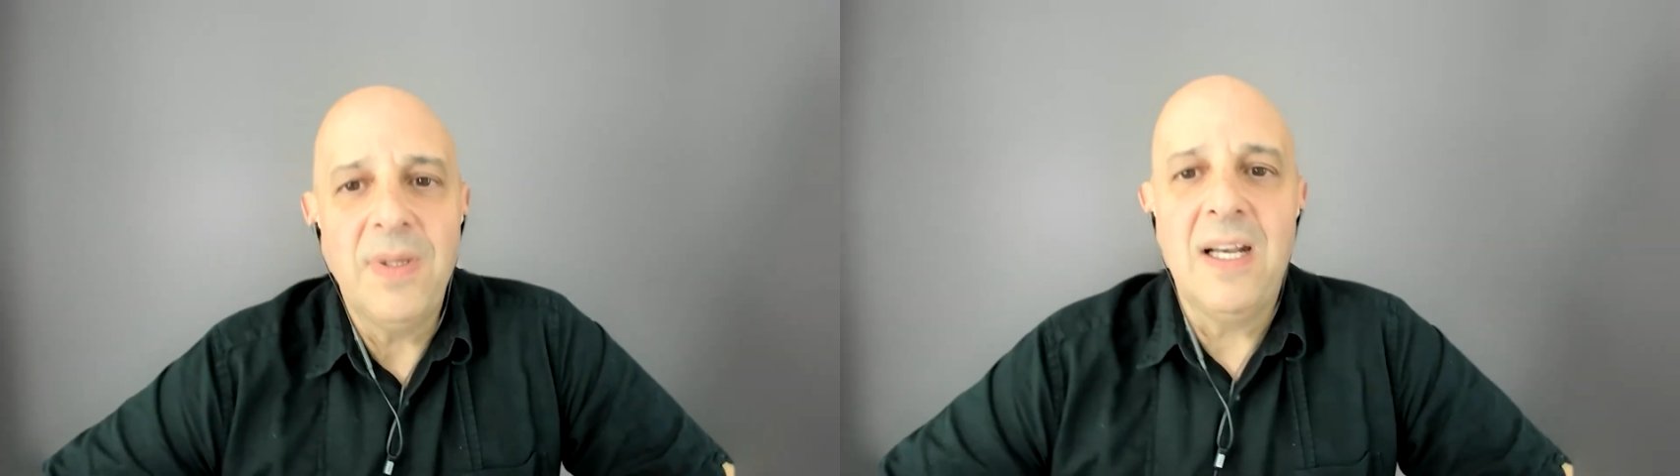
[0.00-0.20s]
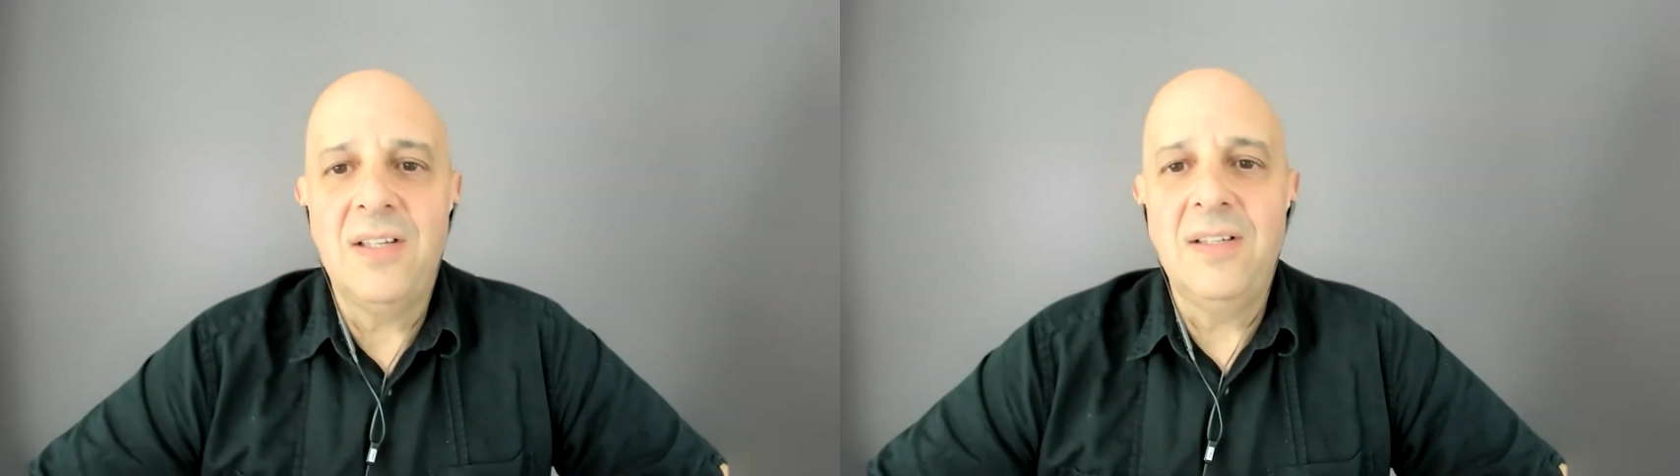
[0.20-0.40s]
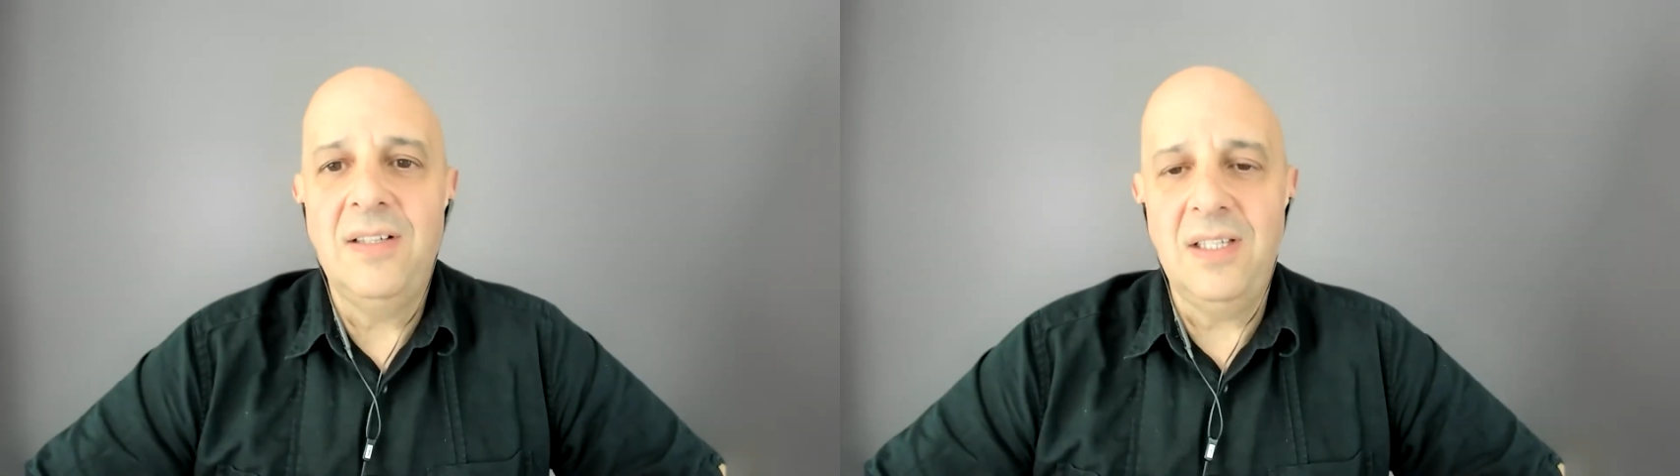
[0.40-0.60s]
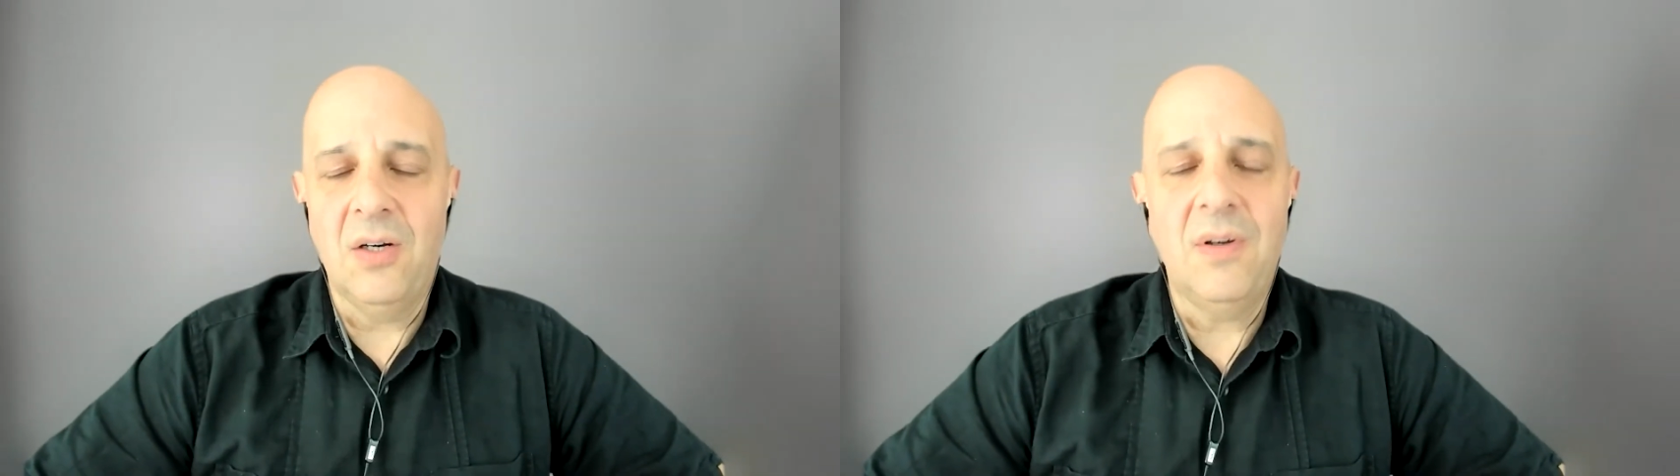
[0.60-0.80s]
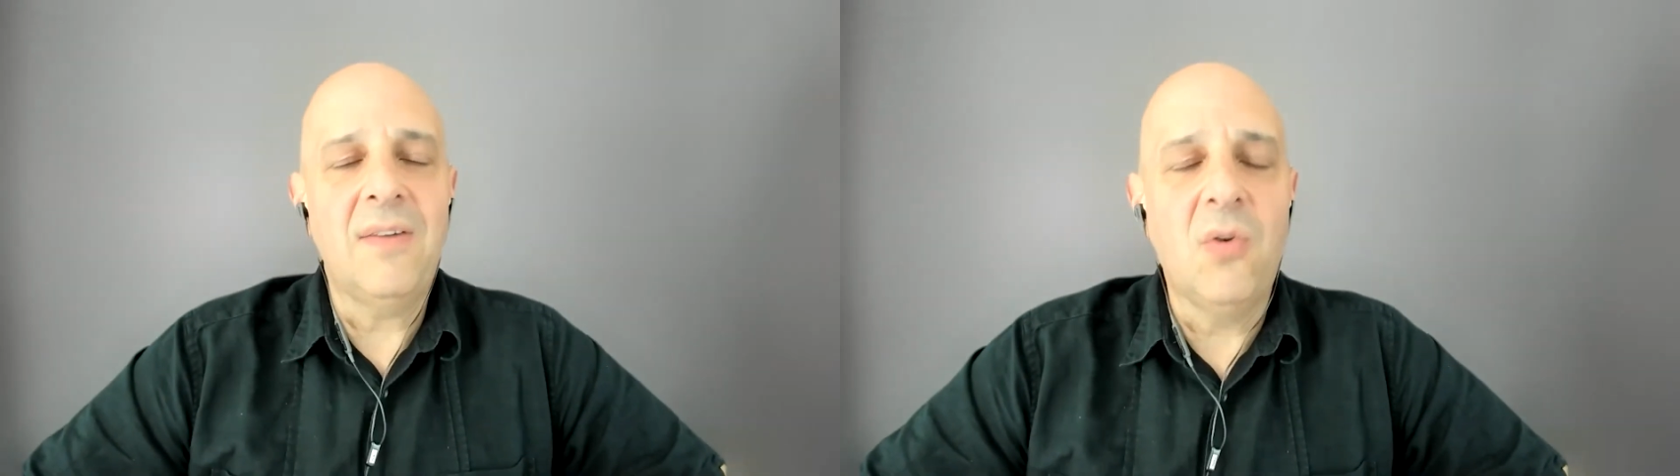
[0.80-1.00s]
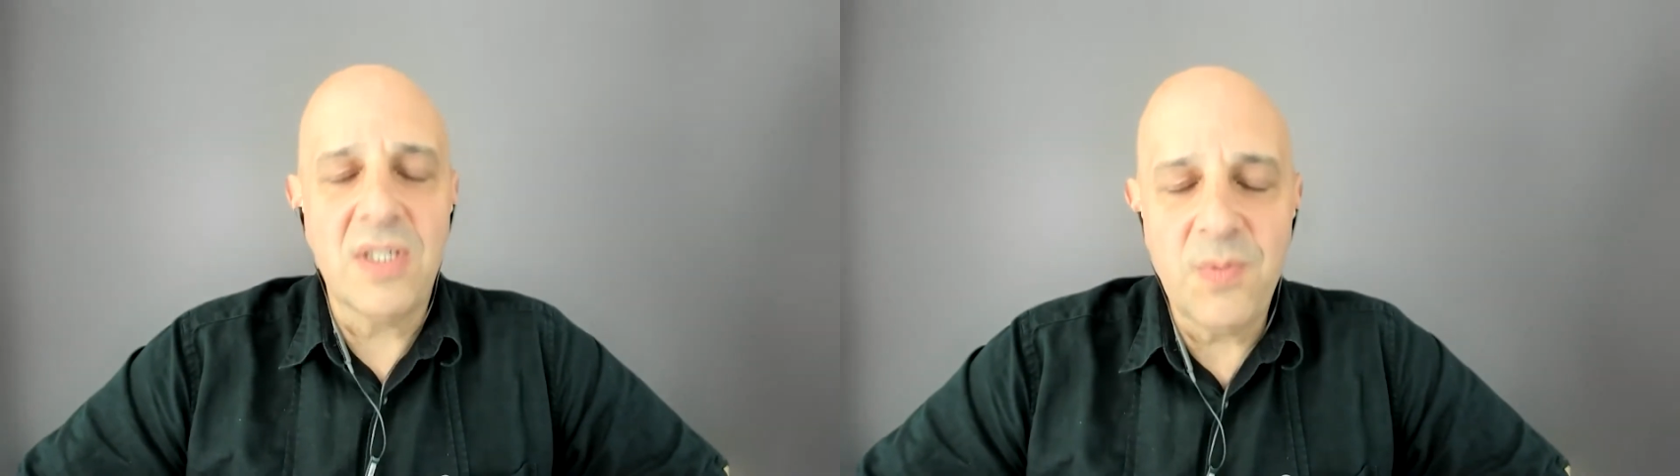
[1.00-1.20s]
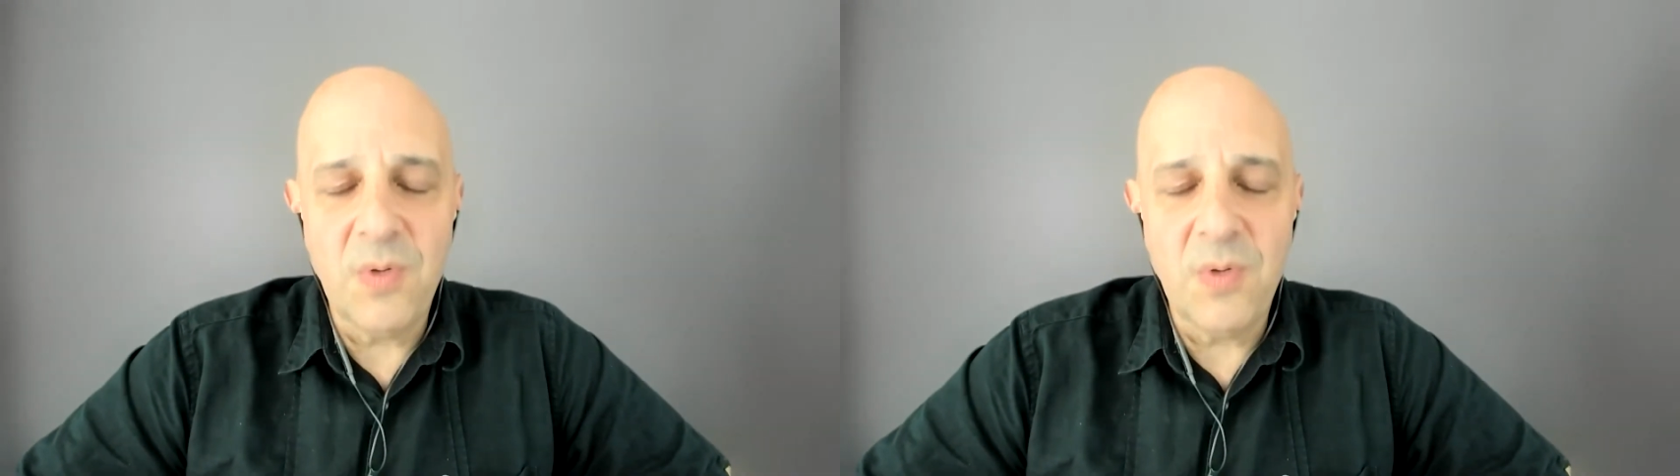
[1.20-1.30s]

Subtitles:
And, of course,